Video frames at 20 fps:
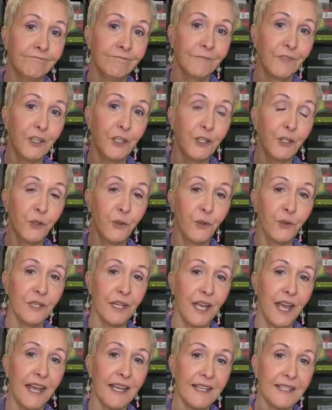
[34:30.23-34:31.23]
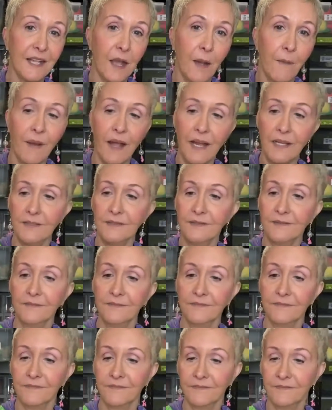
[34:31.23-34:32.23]
Cute as a button.
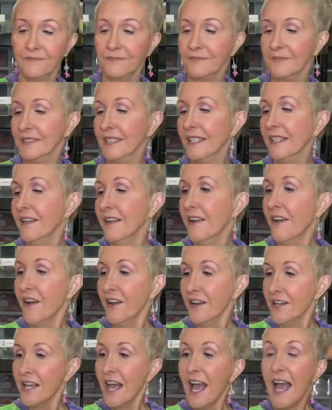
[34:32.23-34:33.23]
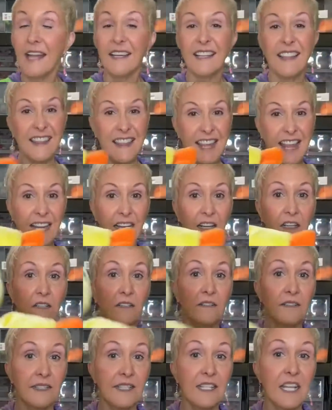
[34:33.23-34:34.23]
And thick,
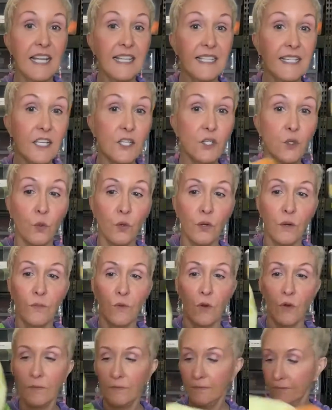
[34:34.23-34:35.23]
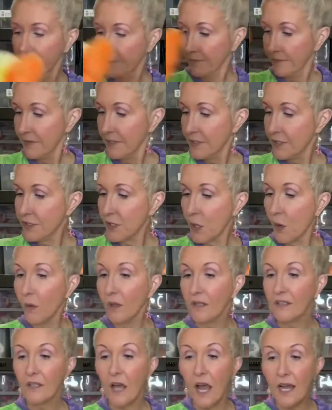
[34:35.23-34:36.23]
nice and durable. So
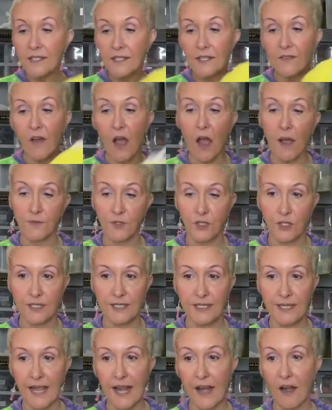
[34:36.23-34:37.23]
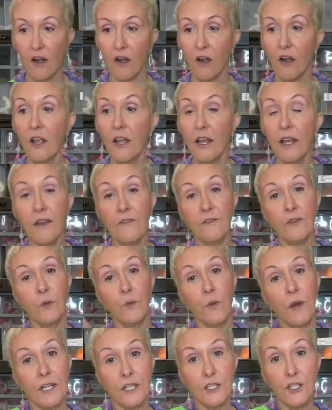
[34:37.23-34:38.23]
lots of options there. If you
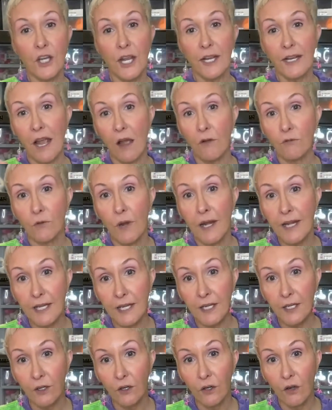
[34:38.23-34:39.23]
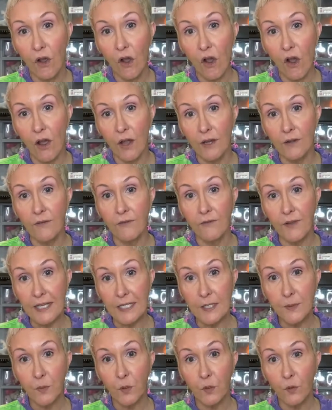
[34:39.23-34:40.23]
want to check out right here on
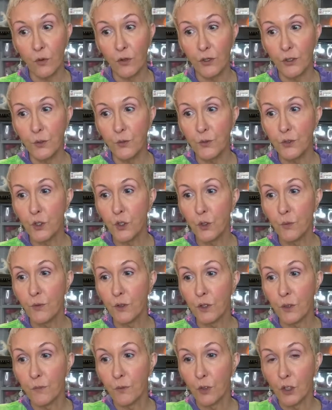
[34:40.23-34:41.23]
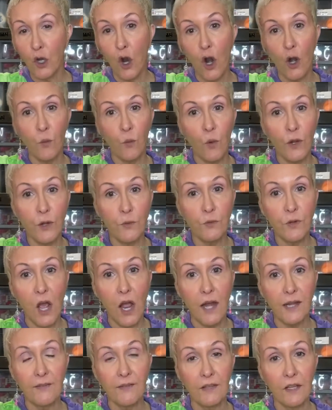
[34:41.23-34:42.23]
Facebook or YouTube, you can put Cart
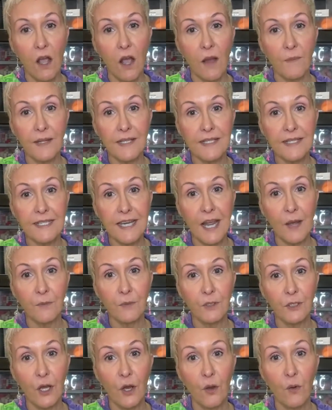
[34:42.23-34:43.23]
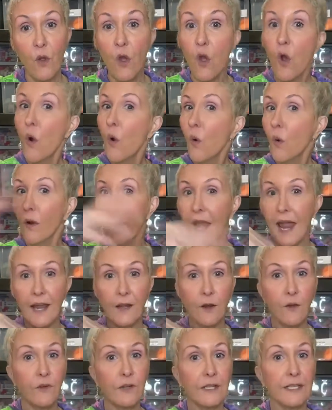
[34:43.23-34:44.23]
109 in the comments down below, or
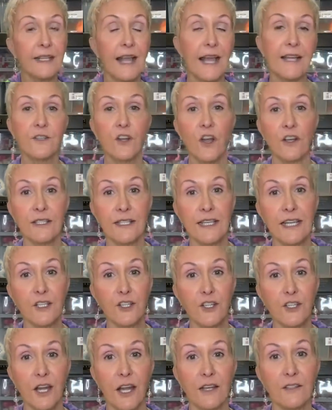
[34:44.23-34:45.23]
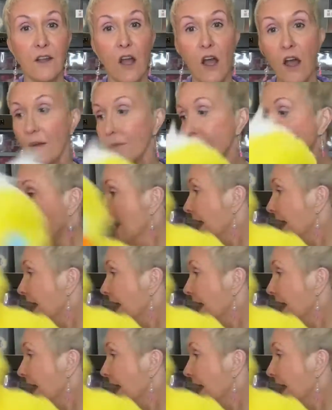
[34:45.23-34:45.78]
head over to gladdogsnation.com